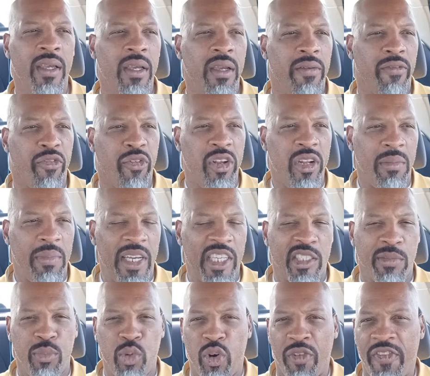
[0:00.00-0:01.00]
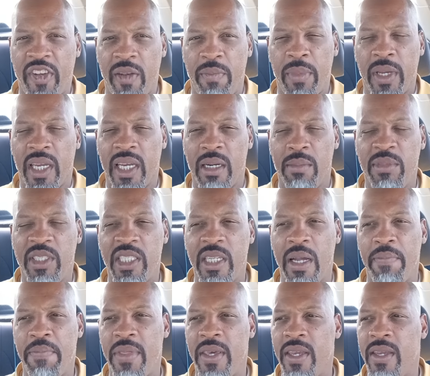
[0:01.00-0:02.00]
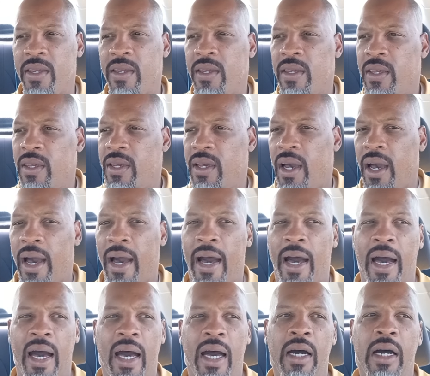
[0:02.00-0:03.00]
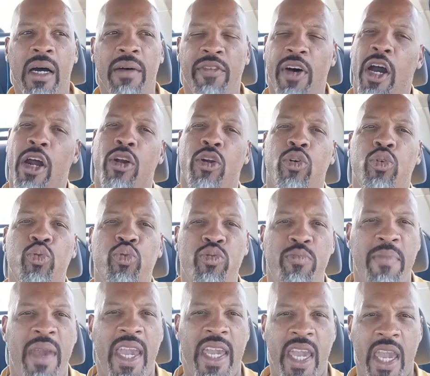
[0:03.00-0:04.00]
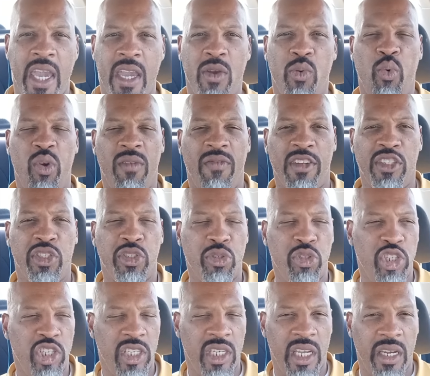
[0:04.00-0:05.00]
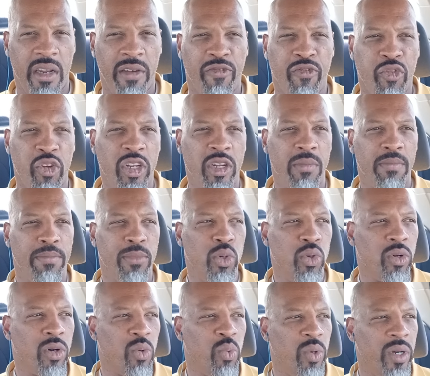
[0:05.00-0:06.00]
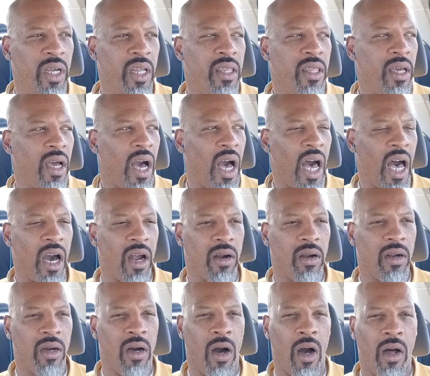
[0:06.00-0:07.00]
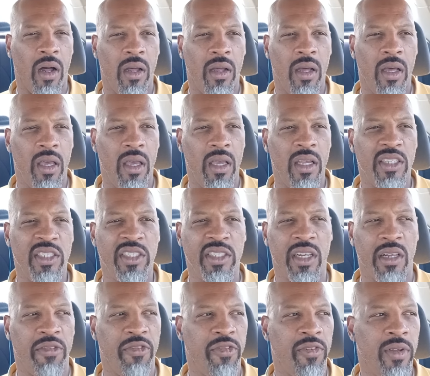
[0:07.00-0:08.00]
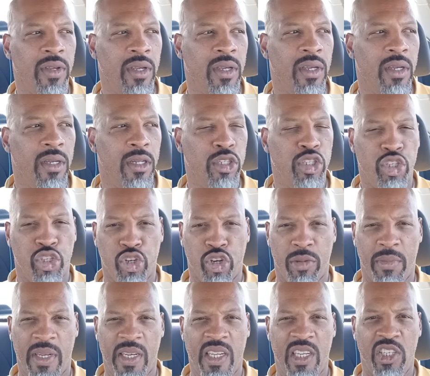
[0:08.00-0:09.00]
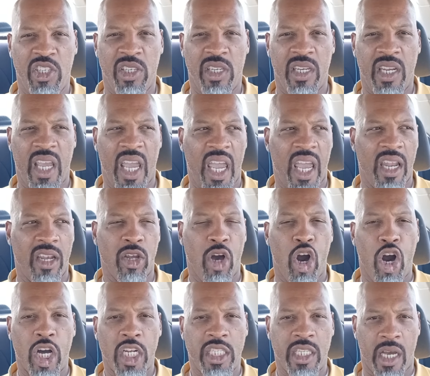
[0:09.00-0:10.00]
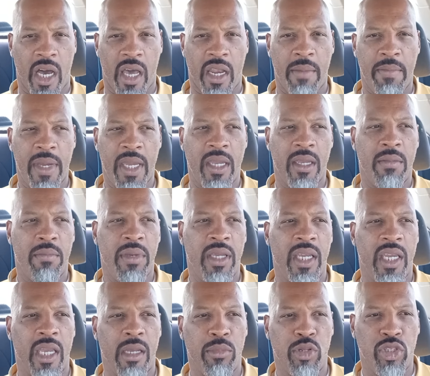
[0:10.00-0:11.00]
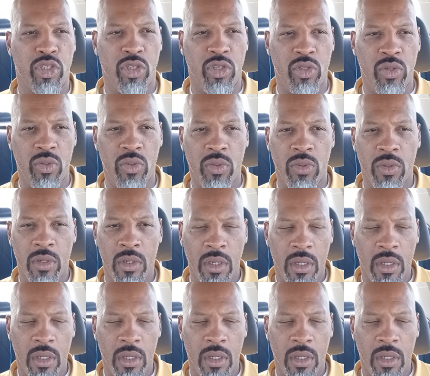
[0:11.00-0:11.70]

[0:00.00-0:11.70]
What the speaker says: Freedom has morphed and become something of our own making. We've associated freedom more with our self-determination and autonomy, being able to do